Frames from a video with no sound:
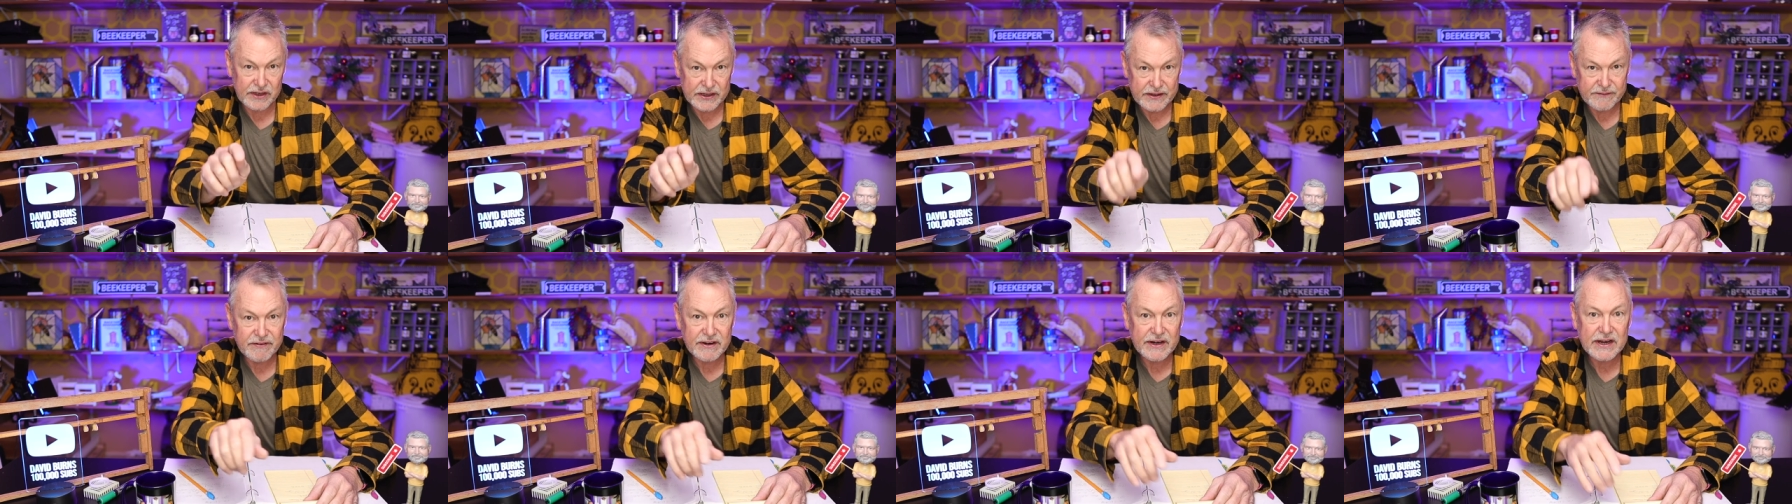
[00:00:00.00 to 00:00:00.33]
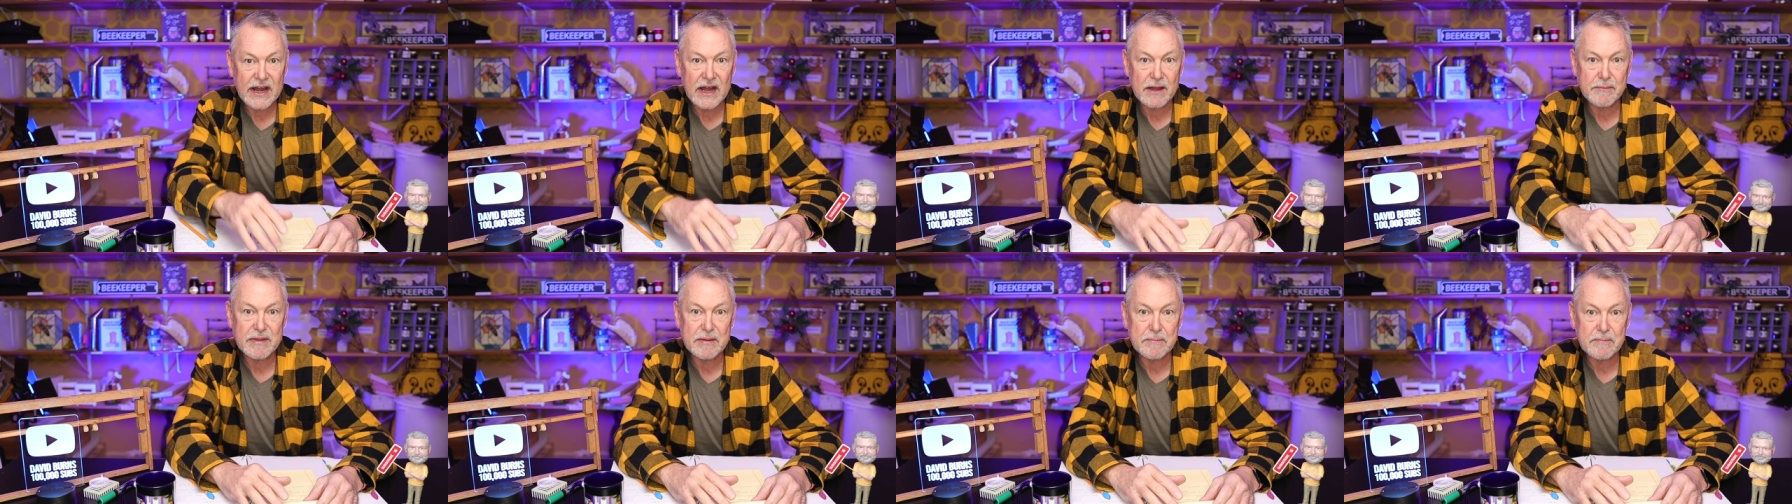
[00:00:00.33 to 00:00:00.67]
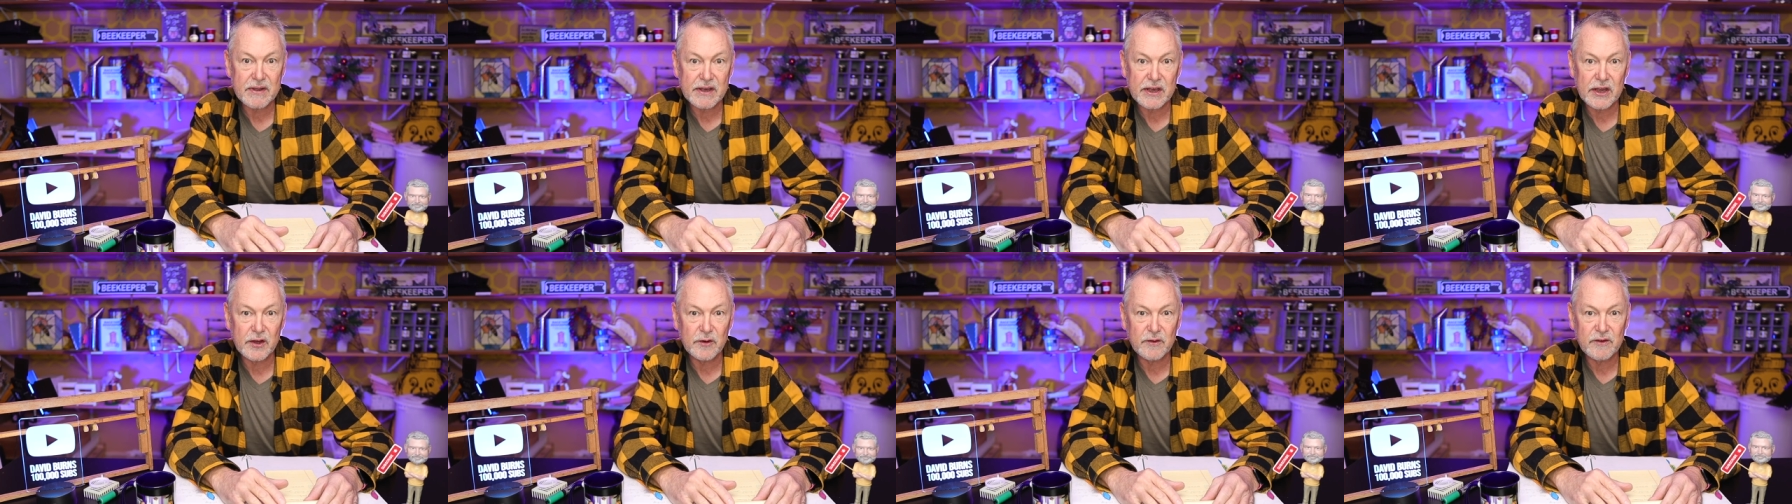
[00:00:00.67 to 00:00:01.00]
Leave a comment
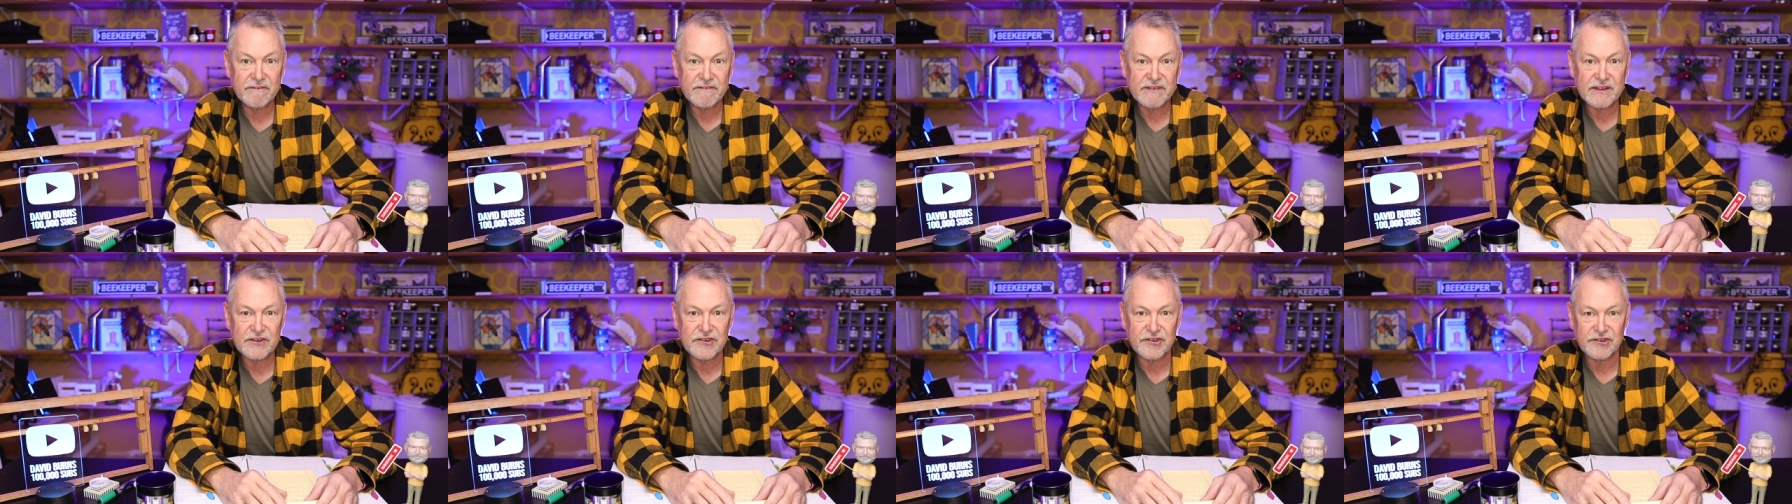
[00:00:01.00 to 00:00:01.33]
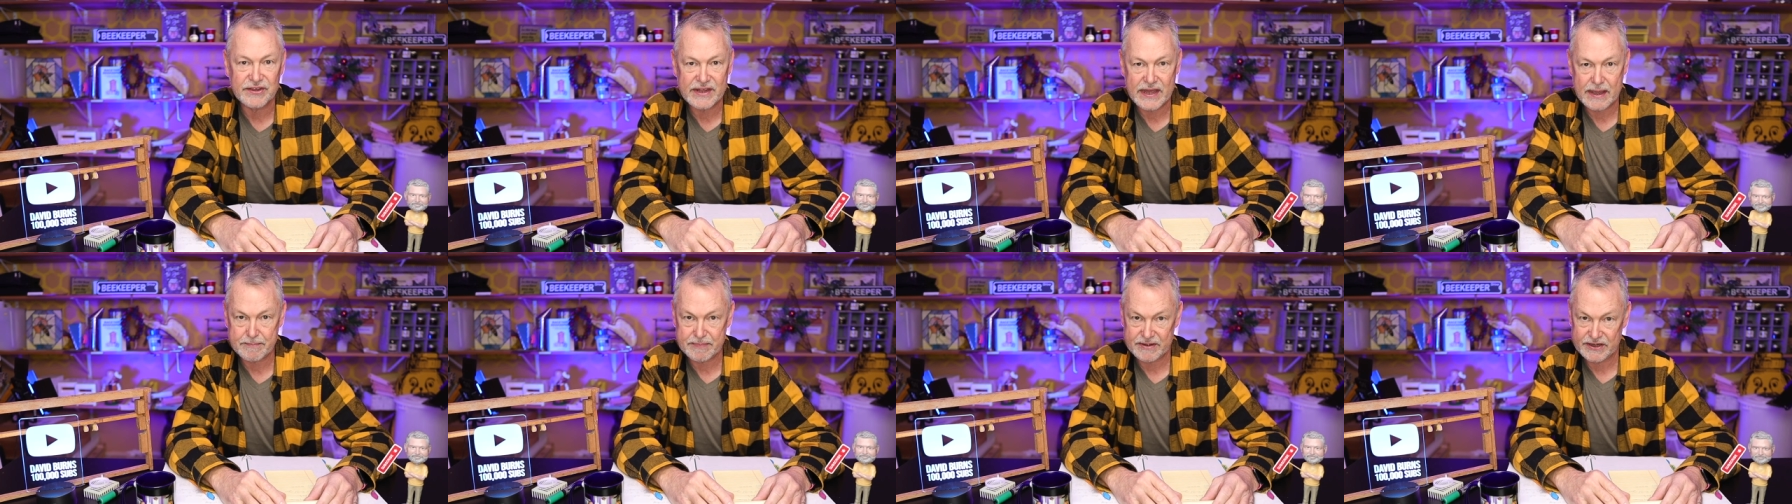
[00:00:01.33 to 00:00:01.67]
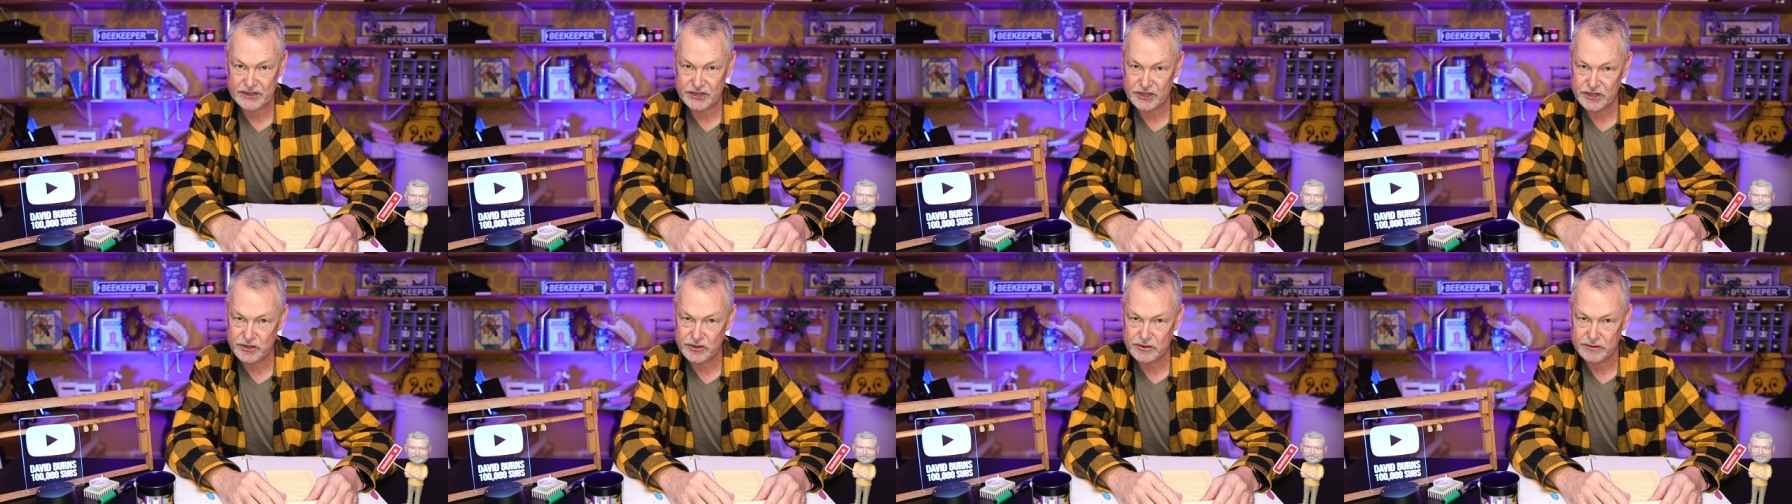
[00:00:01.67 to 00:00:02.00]
below if this has happened
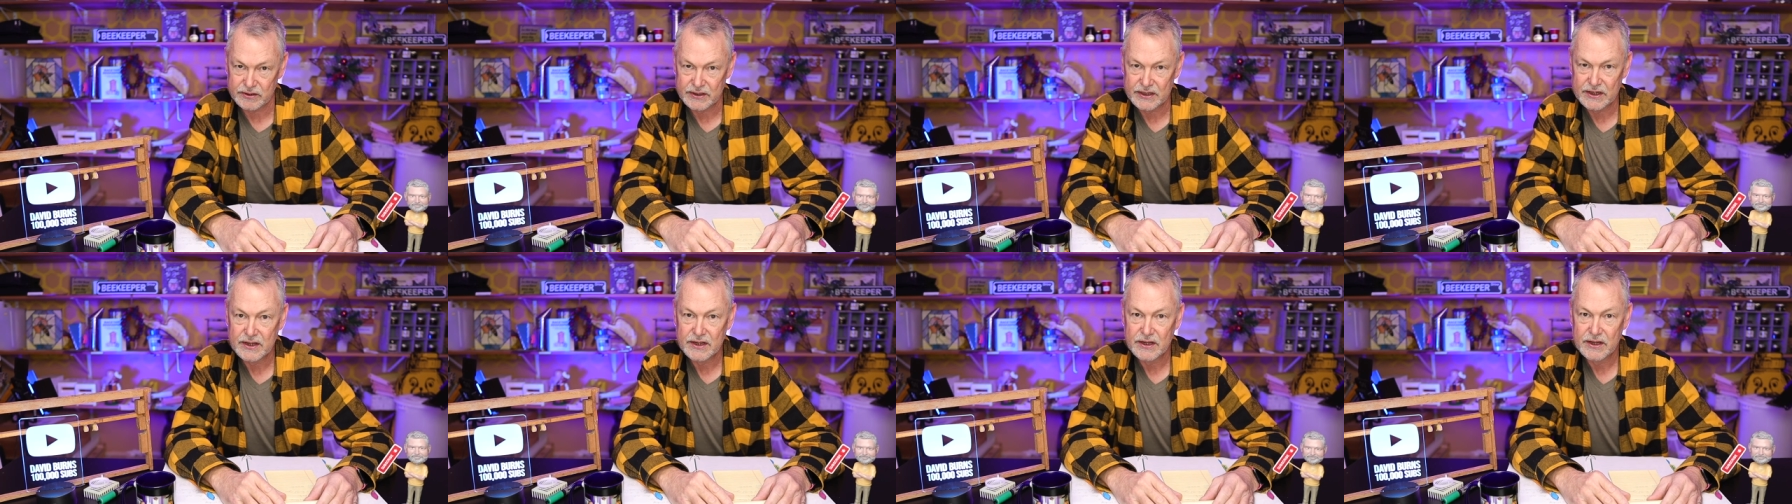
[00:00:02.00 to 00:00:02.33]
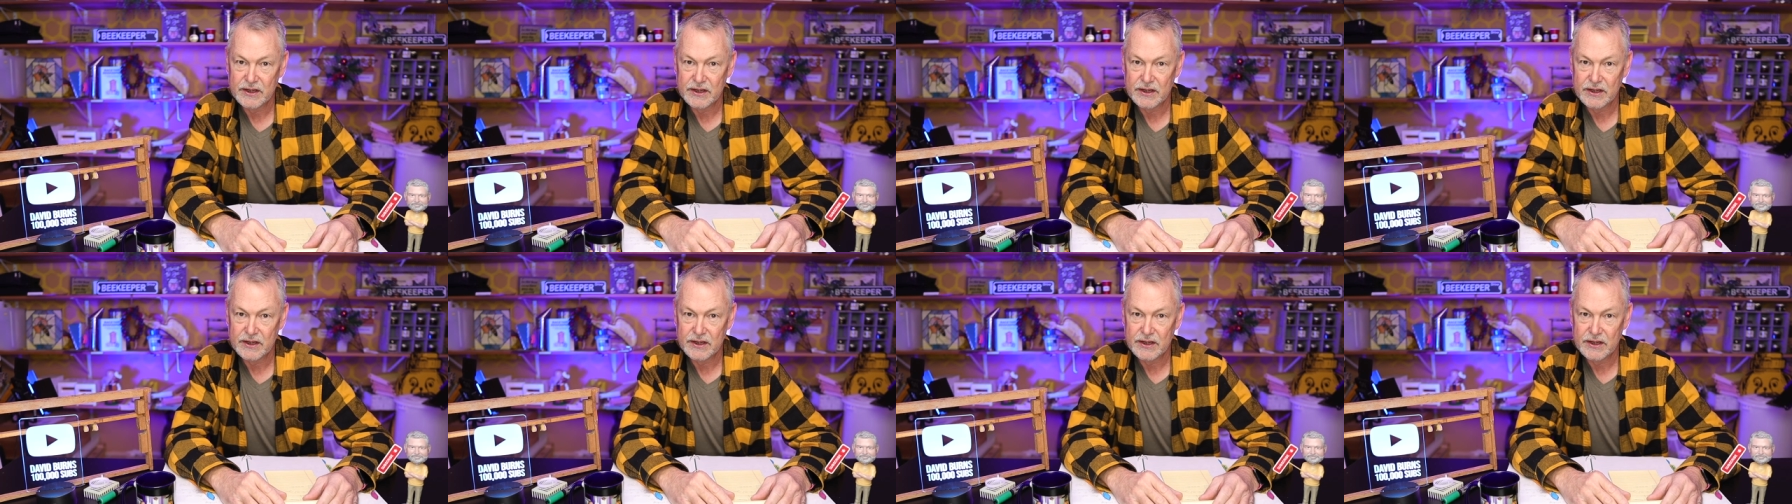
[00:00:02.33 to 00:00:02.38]
to you.